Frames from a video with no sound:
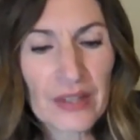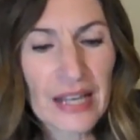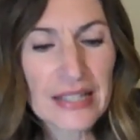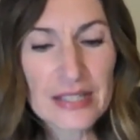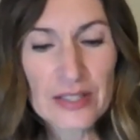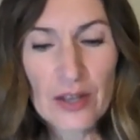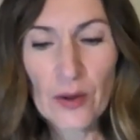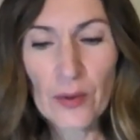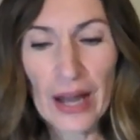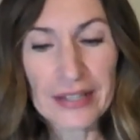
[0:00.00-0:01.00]
and
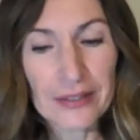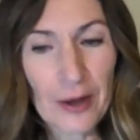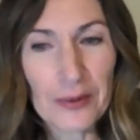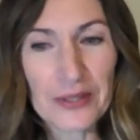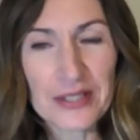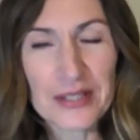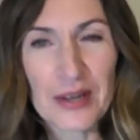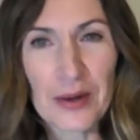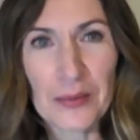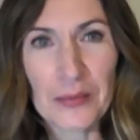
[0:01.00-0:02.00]
so I noticed
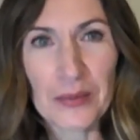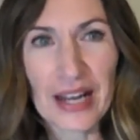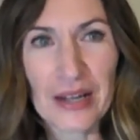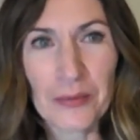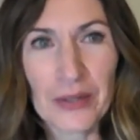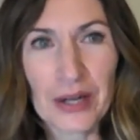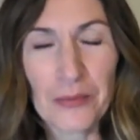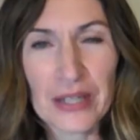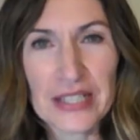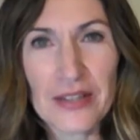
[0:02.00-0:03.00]
though when I
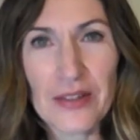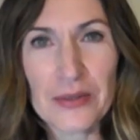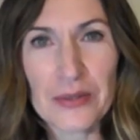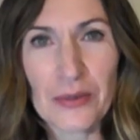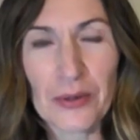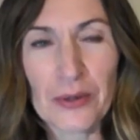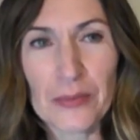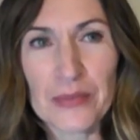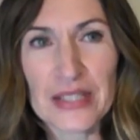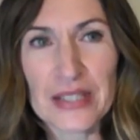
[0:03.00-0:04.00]
went to those
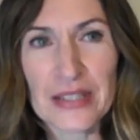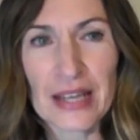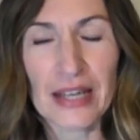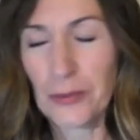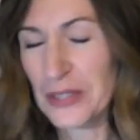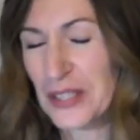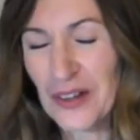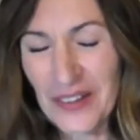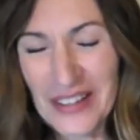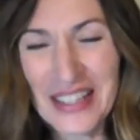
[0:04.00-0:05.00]
groups, and it was
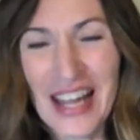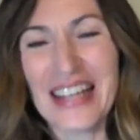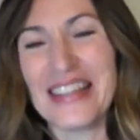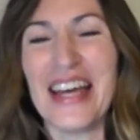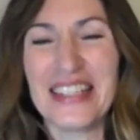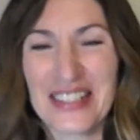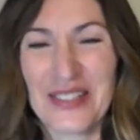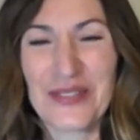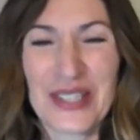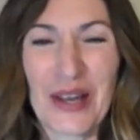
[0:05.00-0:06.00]
all online then because
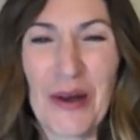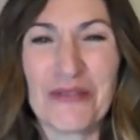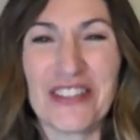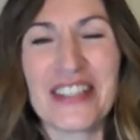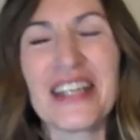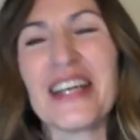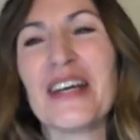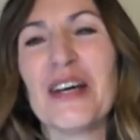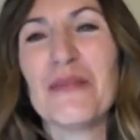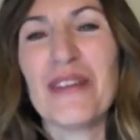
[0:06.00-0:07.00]
it was COVID,
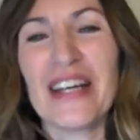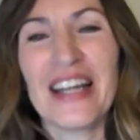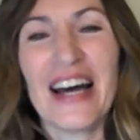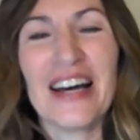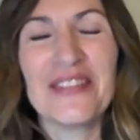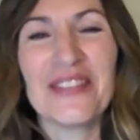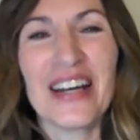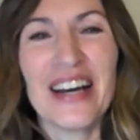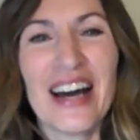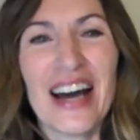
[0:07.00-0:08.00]
but
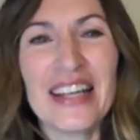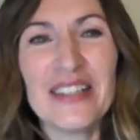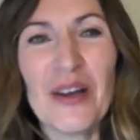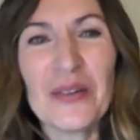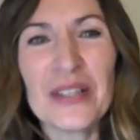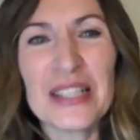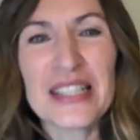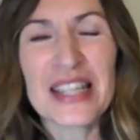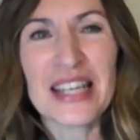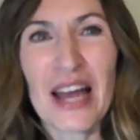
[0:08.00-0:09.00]
I
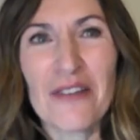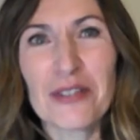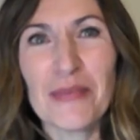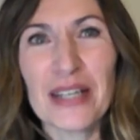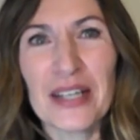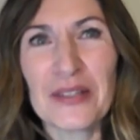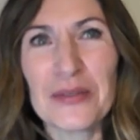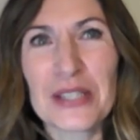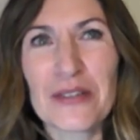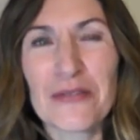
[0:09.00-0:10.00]
noticed that everybody
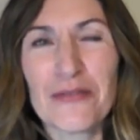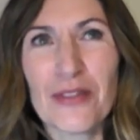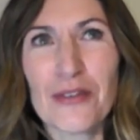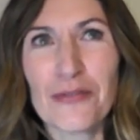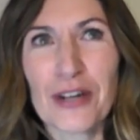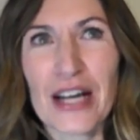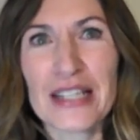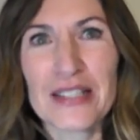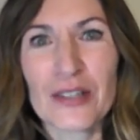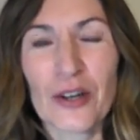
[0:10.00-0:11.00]
used the
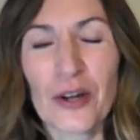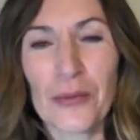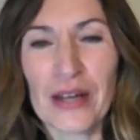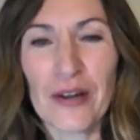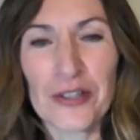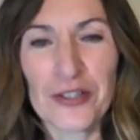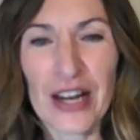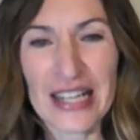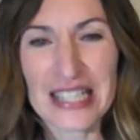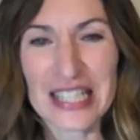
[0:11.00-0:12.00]
phrase career
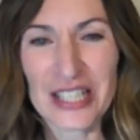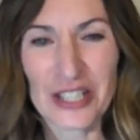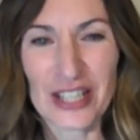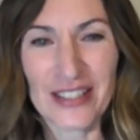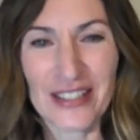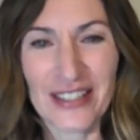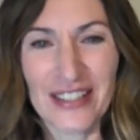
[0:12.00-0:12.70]
transition.